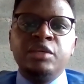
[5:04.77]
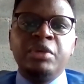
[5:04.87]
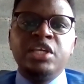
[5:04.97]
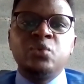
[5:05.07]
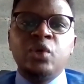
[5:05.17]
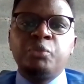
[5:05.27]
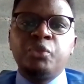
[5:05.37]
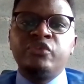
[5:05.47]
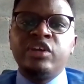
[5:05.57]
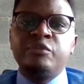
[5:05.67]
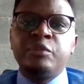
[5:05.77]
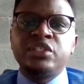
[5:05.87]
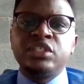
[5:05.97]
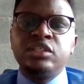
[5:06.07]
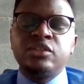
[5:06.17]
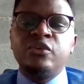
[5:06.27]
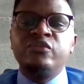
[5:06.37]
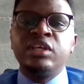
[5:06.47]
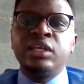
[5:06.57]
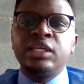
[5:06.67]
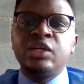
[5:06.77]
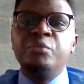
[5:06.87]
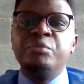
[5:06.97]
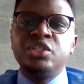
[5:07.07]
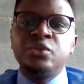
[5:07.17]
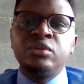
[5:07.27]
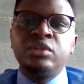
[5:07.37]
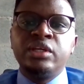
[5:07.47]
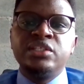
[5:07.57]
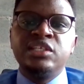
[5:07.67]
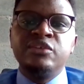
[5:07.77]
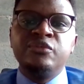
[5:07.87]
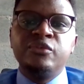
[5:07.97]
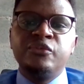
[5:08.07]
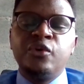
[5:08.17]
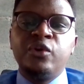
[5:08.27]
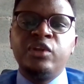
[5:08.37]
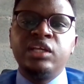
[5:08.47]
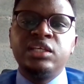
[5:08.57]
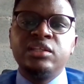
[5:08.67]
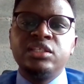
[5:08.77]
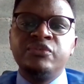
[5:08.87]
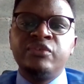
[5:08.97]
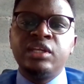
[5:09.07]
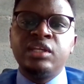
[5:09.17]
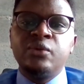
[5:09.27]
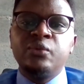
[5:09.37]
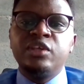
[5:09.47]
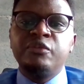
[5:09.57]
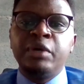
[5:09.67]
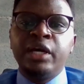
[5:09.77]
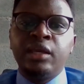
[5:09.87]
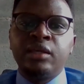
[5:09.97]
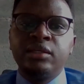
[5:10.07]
they pay is 1.5% of the commission they receive for connecting this vendor with the buyer.